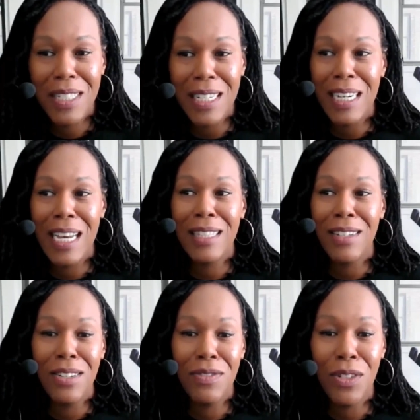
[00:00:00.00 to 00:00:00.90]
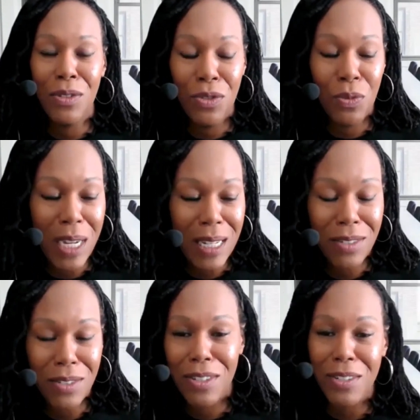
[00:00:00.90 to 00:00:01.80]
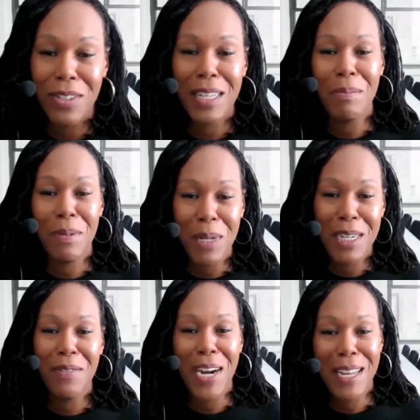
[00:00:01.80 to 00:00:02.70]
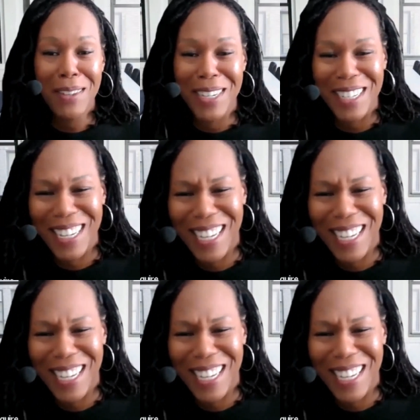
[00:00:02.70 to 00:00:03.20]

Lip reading: and then I had the nerve to lose weight, so the skirt kept spinning around.